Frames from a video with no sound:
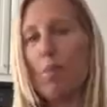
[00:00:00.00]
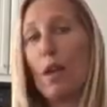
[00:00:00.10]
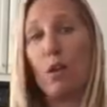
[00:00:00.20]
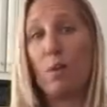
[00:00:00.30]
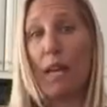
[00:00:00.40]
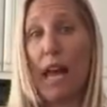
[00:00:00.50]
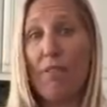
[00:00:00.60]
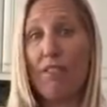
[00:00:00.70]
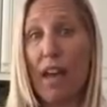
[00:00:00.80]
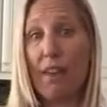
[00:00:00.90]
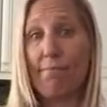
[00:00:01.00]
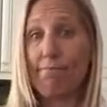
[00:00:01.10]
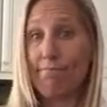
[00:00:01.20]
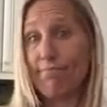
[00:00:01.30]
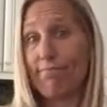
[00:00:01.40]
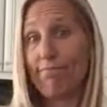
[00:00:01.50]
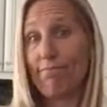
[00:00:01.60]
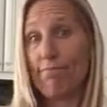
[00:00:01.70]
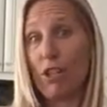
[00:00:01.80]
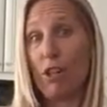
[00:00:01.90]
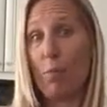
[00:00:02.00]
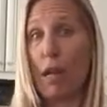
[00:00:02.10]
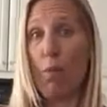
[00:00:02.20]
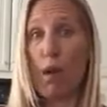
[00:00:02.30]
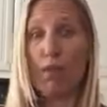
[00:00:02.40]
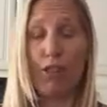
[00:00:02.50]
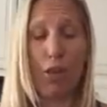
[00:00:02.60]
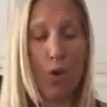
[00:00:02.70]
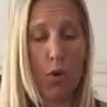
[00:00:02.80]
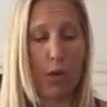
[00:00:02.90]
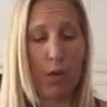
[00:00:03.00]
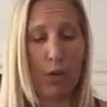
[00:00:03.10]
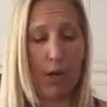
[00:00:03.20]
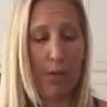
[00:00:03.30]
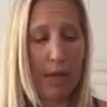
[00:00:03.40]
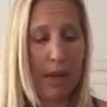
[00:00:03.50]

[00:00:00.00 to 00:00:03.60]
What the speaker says: may only want half of that. You know, you may not want to fill a whole green one.